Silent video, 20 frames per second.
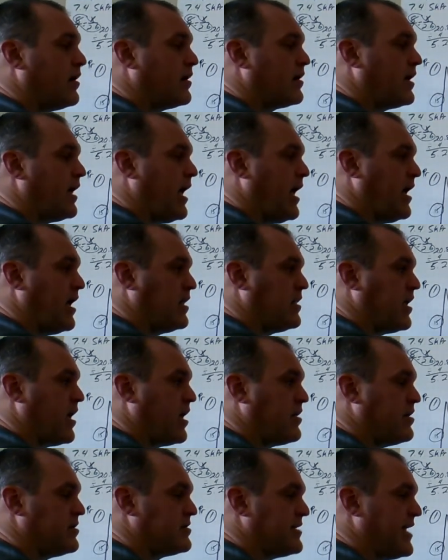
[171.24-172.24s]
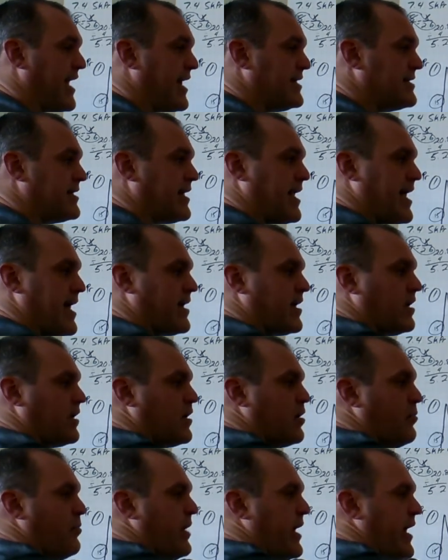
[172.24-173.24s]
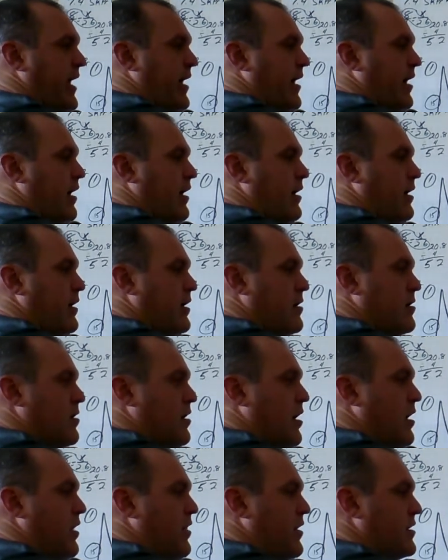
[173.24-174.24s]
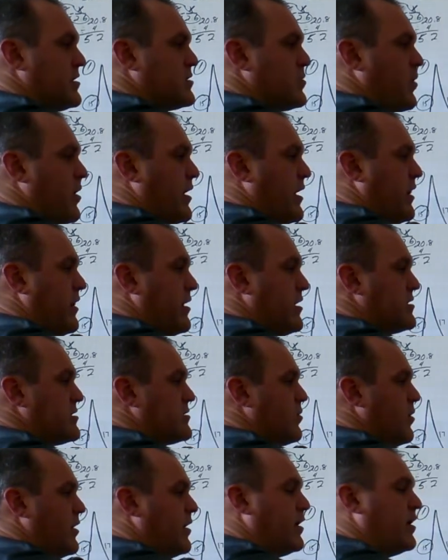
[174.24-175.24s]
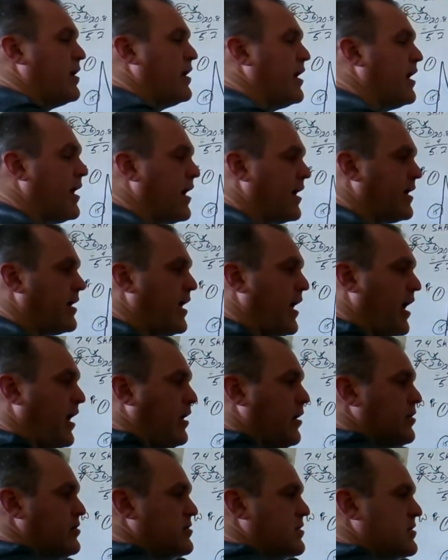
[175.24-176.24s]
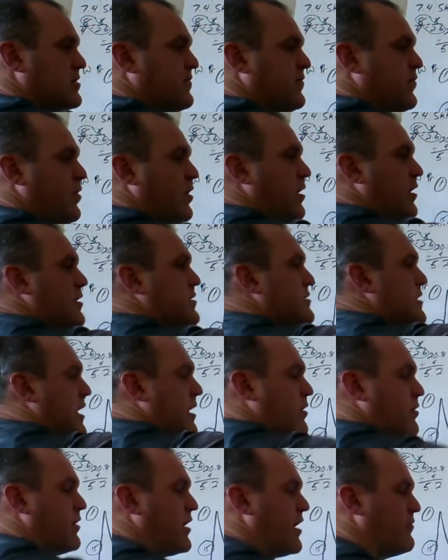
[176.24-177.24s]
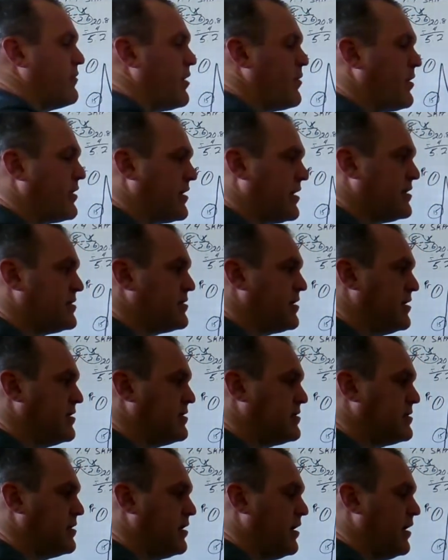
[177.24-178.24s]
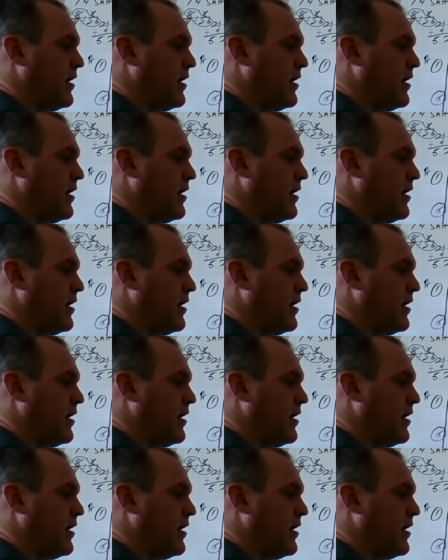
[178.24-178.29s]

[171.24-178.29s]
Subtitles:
Okay, and the other sides that I could compare are this one and this one. I can't use this 4 because they don't give me what this is.